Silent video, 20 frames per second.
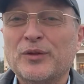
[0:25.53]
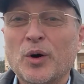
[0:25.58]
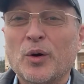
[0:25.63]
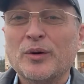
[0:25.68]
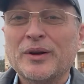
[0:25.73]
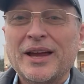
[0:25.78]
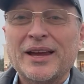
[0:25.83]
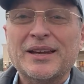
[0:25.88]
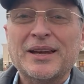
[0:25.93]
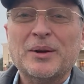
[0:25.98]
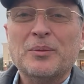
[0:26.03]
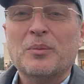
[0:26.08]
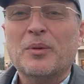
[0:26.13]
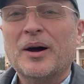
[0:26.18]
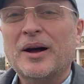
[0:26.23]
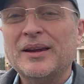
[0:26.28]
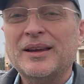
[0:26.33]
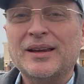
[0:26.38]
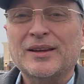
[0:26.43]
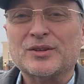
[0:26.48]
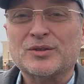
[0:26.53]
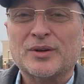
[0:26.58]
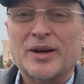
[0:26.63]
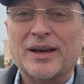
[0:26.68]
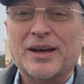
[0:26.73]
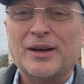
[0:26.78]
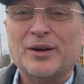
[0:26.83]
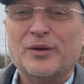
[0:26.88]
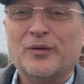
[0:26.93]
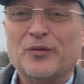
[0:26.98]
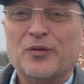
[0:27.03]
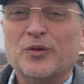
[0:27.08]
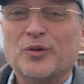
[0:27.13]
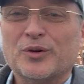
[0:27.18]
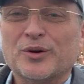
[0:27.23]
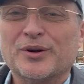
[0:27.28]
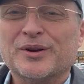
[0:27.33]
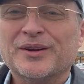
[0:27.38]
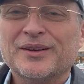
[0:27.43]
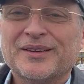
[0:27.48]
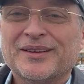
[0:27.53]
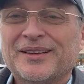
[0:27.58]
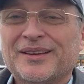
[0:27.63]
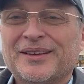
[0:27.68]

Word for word: donated money so I can afford